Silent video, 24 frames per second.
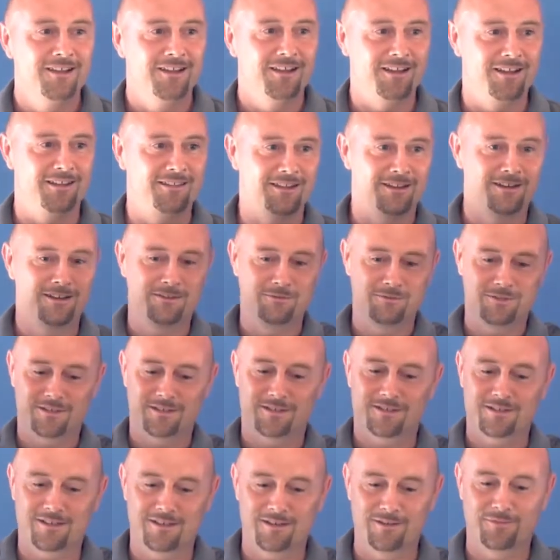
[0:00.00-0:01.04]
and then I was
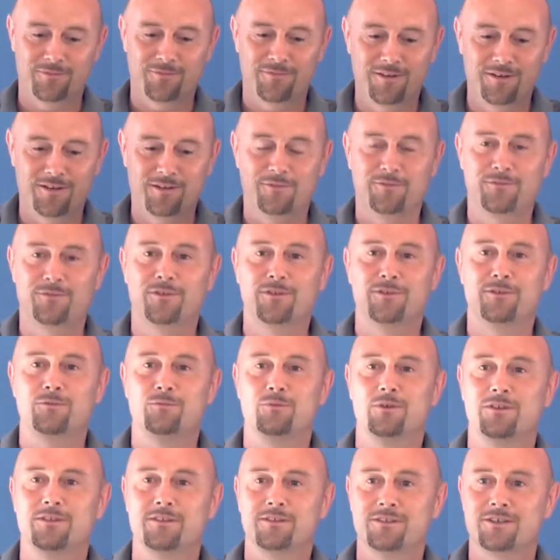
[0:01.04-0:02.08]
just going to fill it full of
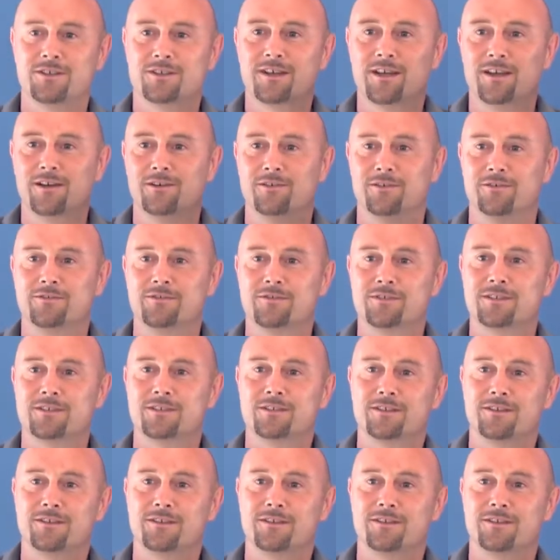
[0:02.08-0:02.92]
wooden shelves,